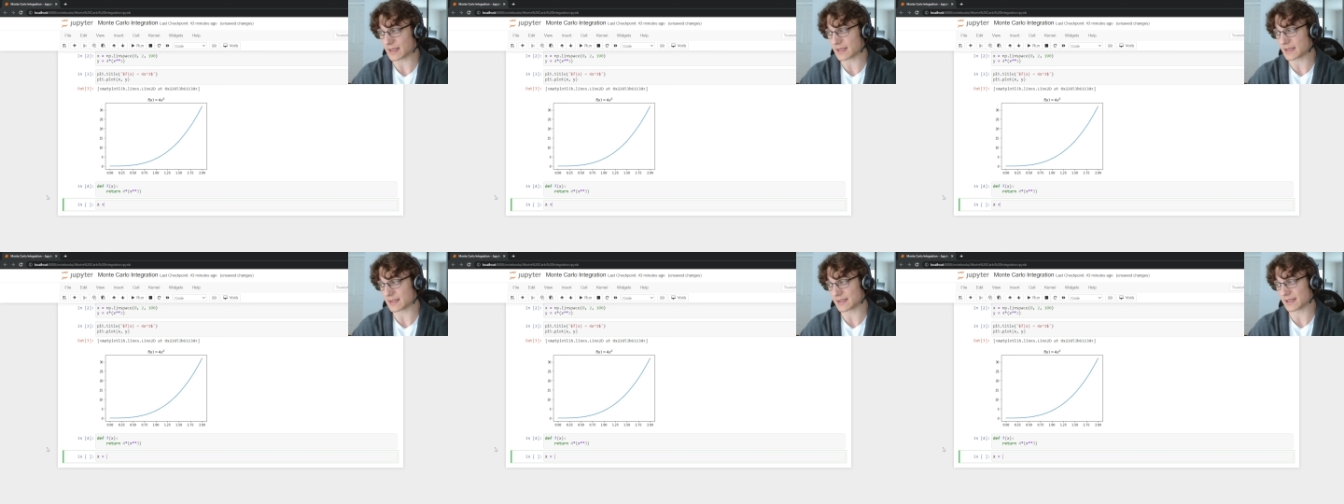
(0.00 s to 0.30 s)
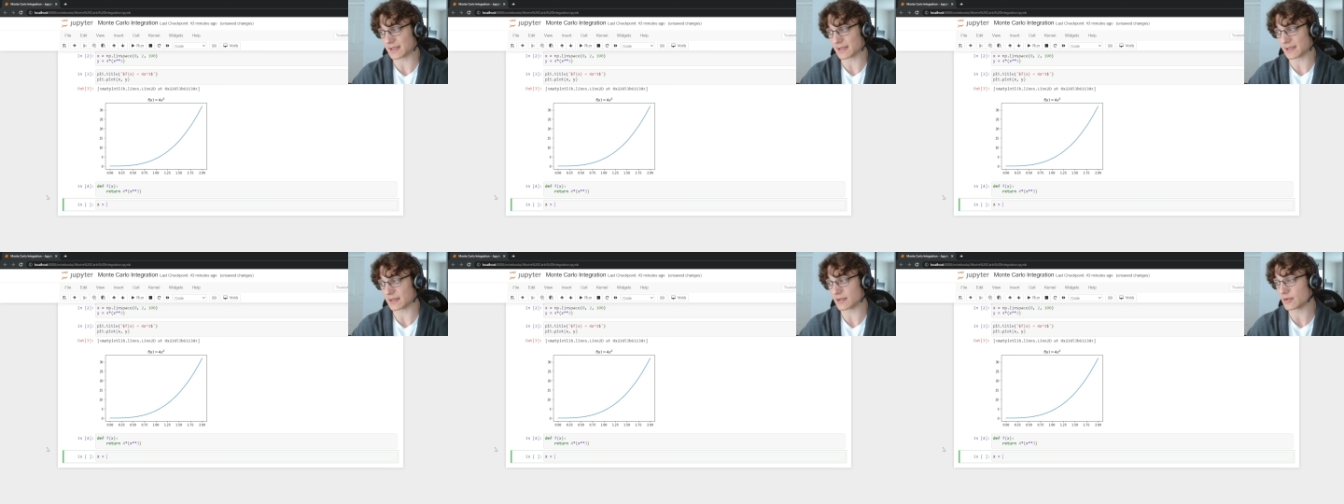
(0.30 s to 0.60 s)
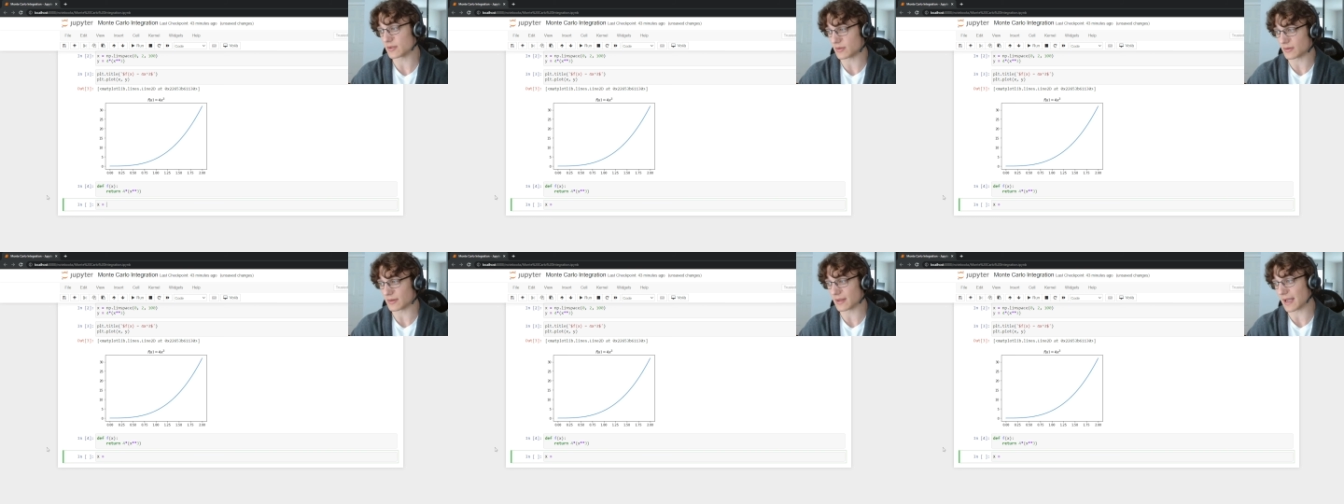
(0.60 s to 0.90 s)
easily
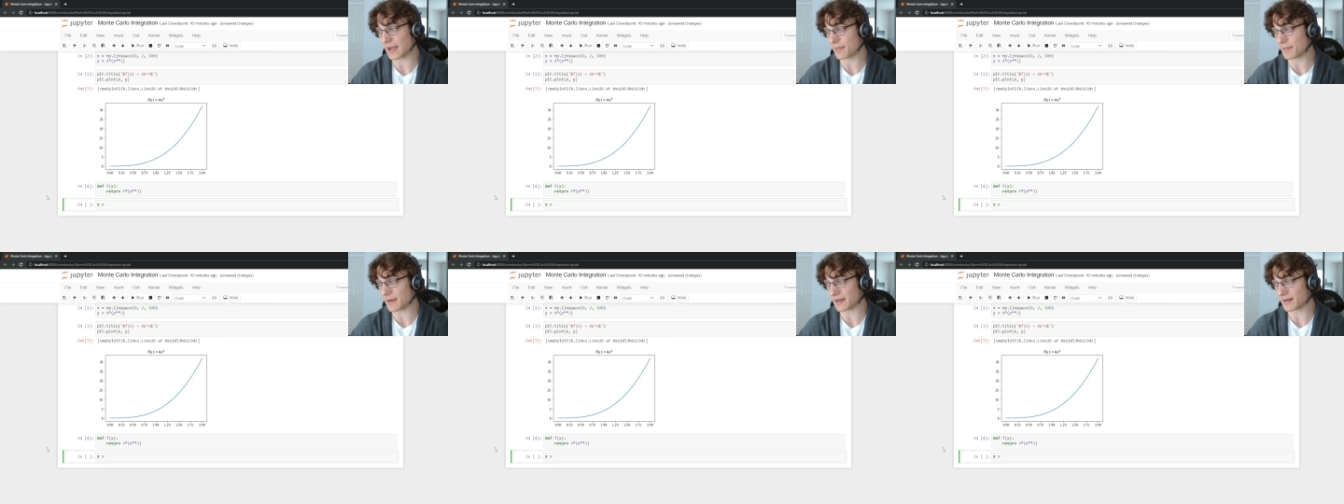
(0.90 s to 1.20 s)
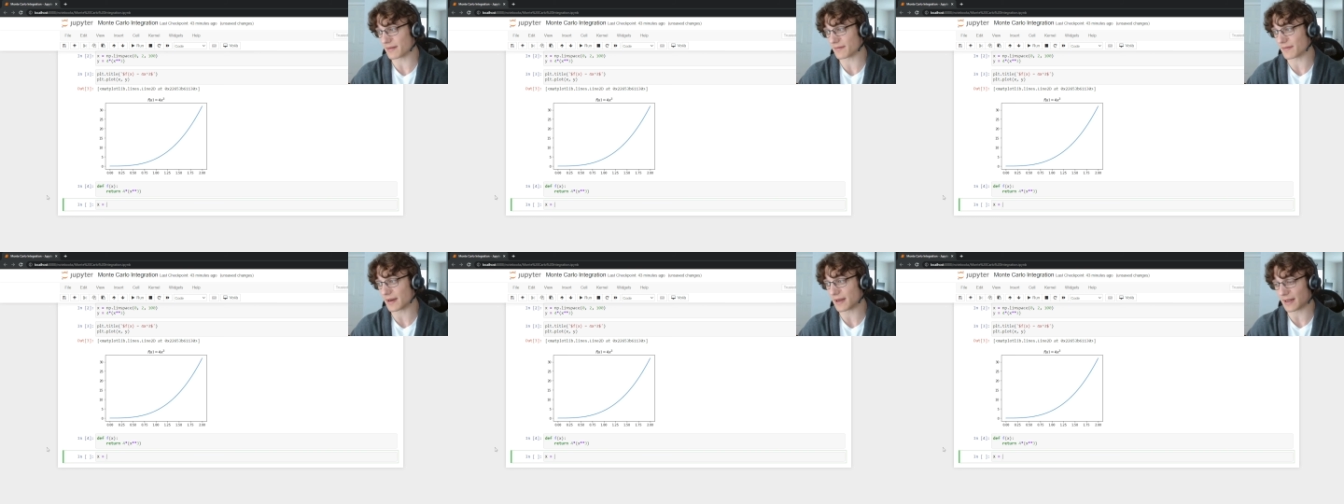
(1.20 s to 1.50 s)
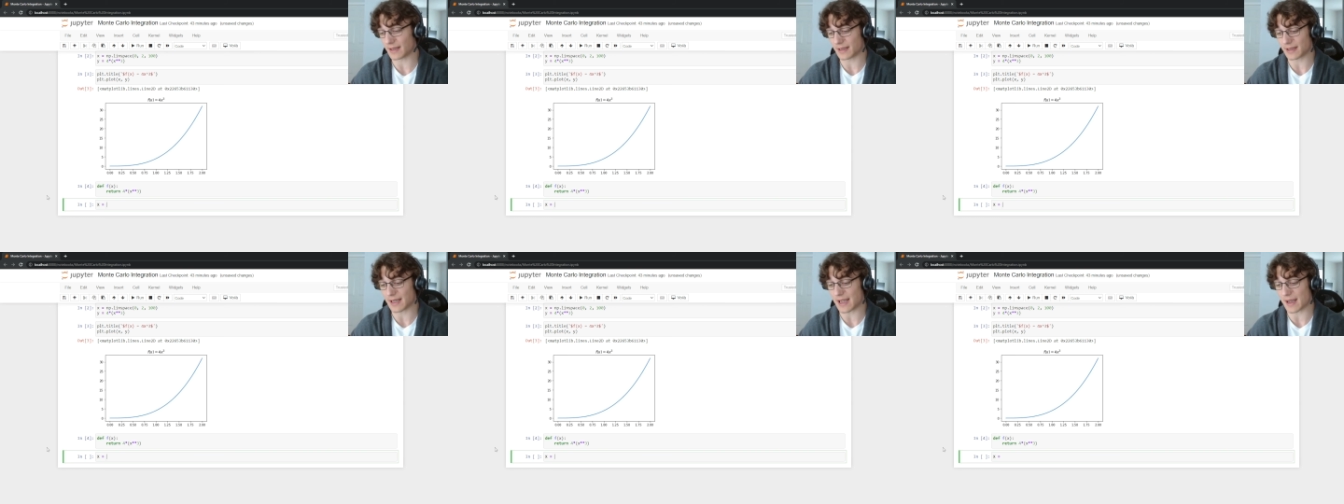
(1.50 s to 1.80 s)
do that by
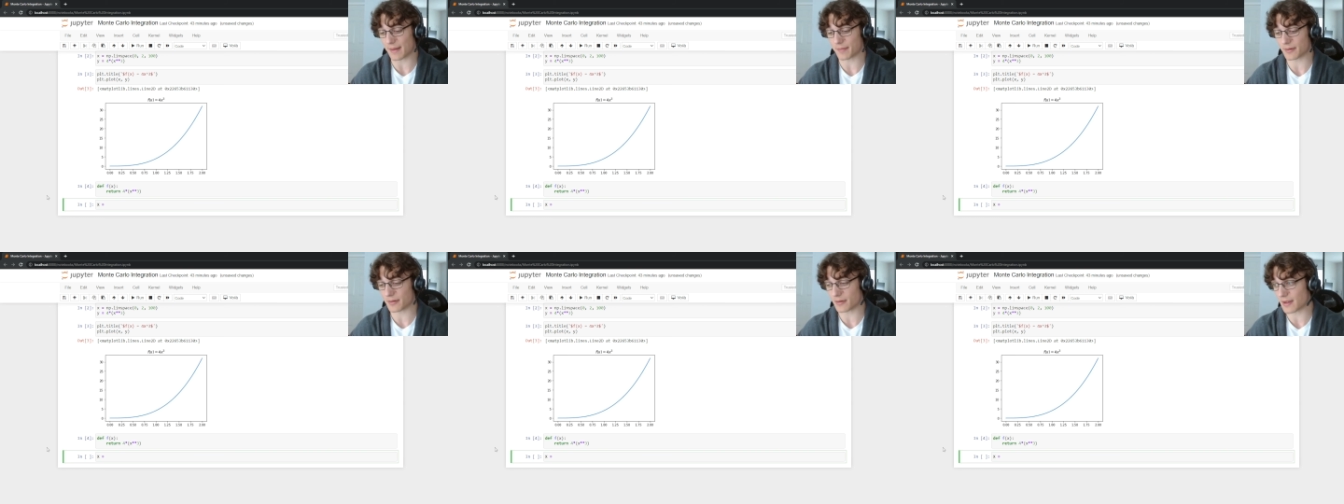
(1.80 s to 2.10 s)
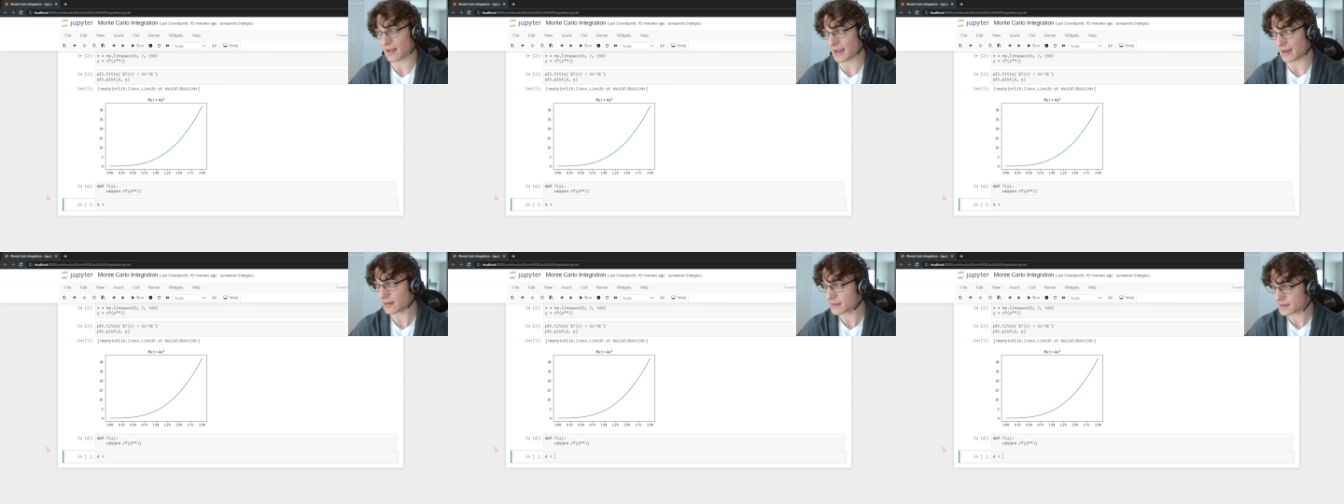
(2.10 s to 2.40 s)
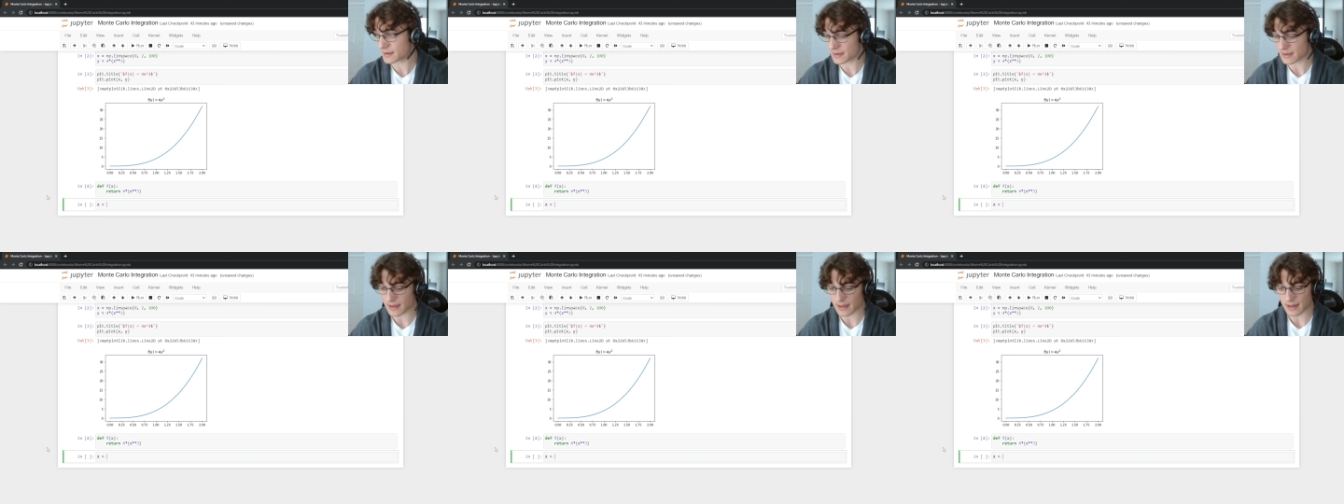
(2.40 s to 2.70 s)
defining capital
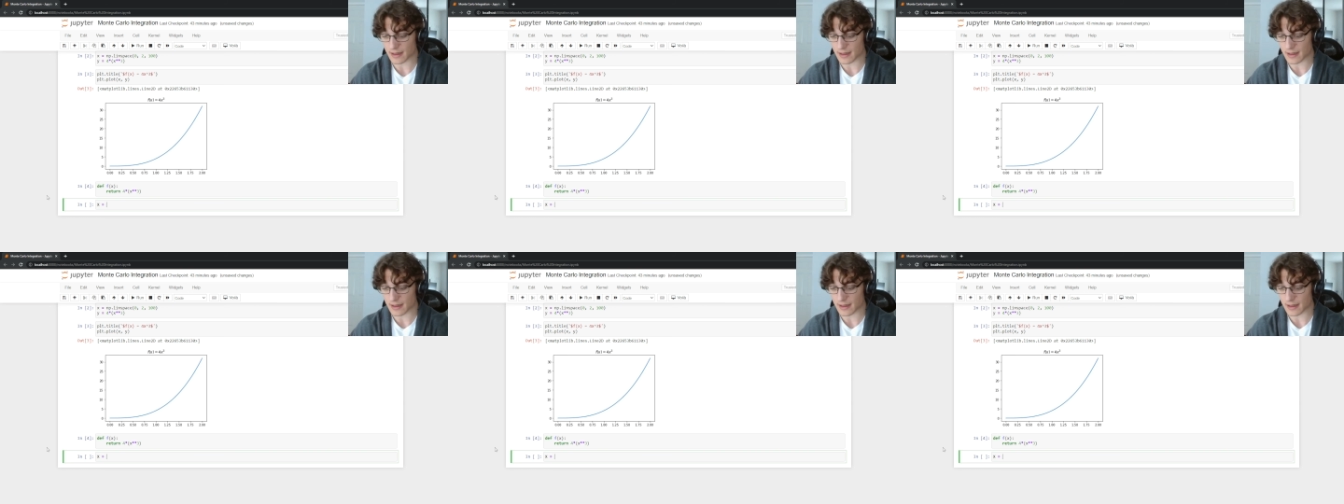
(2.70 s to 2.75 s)
X